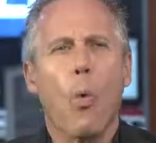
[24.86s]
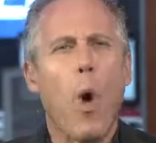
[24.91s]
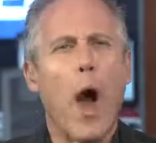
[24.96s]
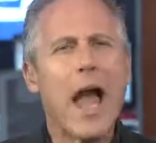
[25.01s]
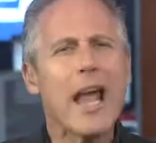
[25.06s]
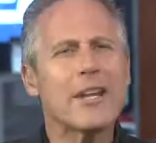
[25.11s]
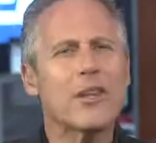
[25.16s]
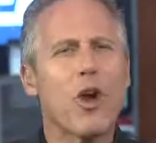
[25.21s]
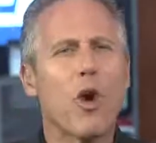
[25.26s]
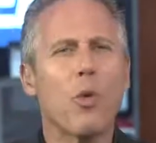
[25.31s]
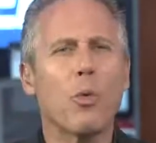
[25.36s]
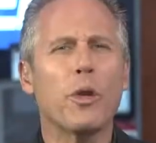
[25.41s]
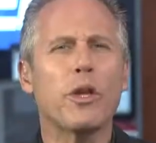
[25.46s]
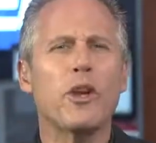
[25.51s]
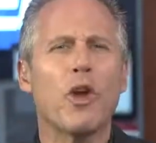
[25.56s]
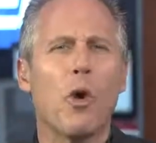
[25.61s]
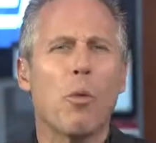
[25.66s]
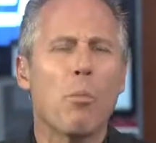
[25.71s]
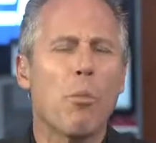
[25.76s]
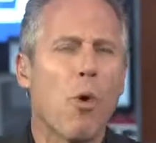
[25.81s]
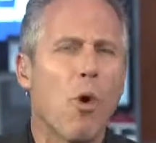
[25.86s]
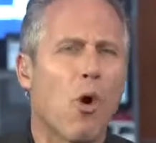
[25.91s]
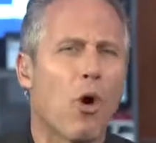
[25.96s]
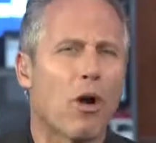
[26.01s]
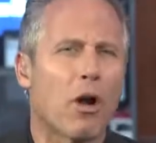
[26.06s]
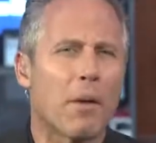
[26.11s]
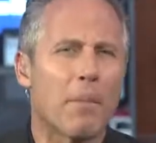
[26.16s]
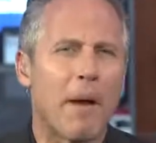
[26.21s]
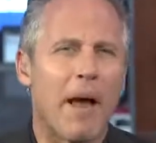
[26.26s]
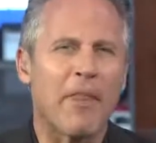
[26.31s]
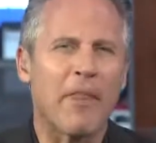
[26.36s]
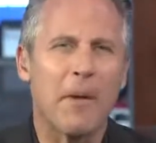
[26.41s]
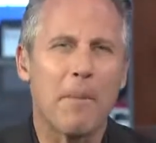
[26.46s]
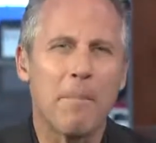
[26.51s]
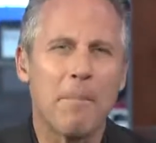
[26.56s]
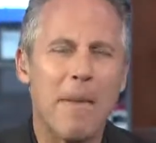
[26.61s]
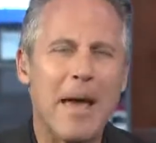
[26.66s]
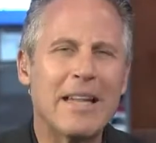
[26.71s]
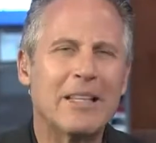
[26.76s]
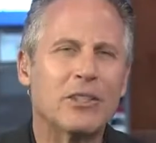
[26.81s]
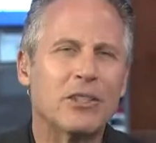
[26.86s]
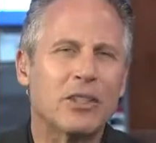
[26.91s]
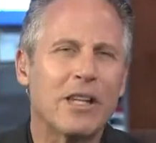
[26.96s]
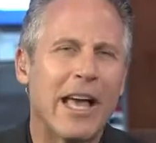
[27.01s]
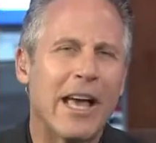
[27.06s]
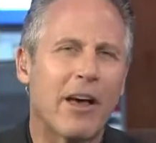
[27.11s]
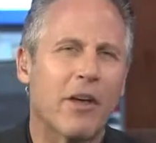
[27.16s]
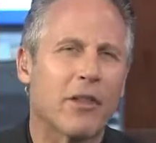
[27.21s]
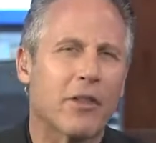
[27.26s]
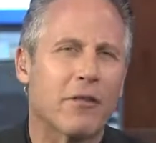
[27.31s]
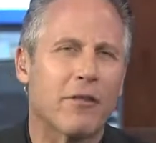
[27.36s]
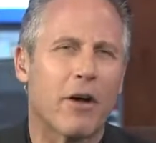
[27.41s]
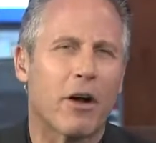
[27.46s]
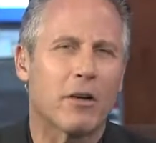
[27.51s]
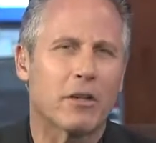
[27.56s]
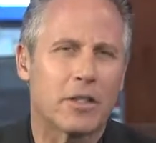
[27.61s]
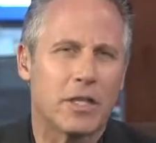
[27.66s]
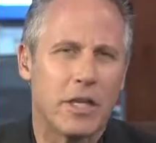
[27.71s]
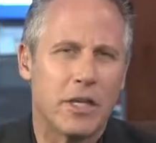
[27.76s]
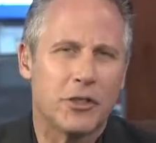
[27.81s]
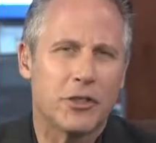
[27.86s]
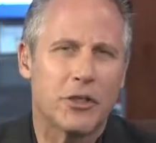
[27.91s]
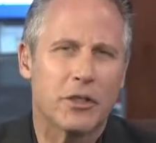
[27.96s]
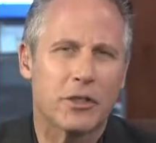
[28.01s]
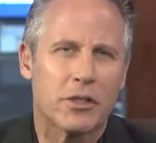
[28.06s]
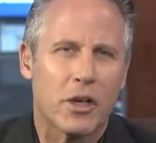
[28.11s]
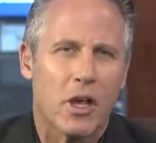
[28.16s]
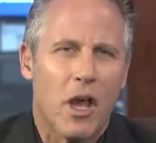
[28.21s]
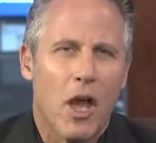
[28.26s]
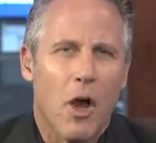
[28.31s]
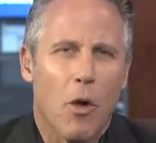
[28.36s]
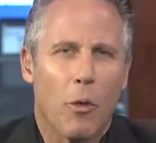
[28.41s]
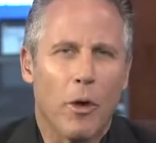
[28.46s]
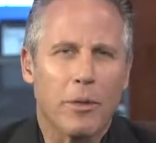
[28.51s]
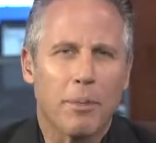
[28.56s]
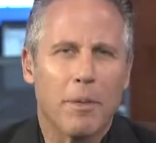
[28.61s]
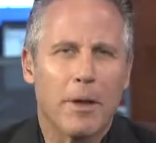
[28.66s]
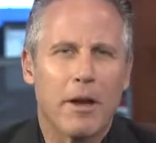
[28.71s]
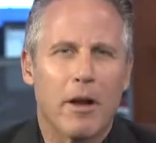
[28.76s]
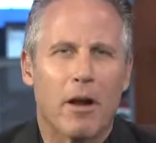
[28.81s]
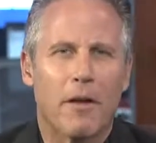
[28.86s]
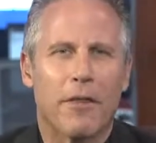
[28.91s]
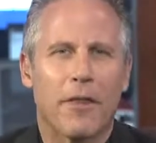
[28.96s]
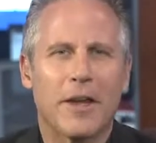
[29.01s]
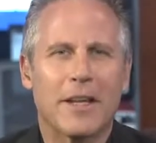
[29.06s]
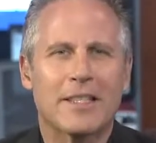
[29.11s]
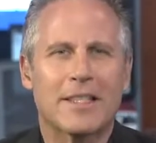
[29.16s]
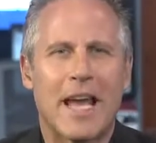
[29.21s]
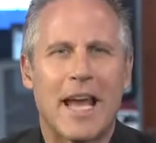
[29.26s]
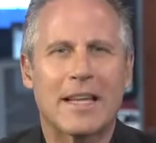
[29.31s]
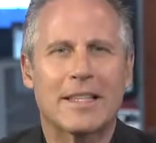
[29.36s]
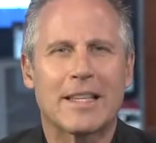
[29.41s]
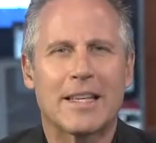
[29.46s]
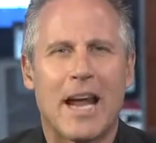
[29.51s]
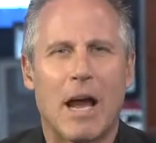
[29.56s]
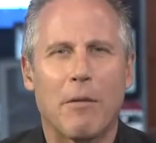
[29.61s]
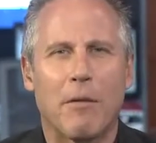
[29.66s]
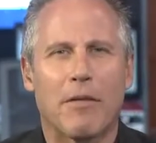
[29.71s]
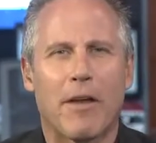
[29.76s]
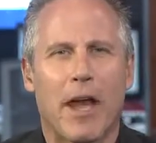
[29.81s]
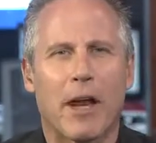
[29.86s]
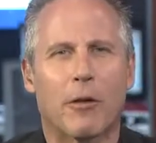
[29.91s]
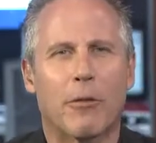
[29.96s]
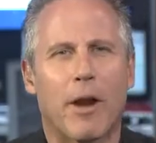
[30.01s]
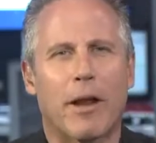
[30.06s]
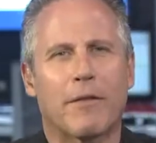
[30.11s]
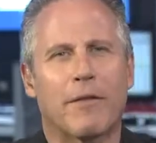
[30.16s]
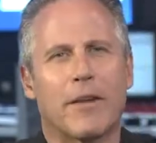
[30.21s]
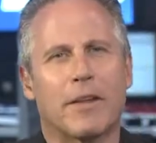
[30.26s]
why don't we know more about the mental health of our teachers. With me in our think tank tonight, we've got Greg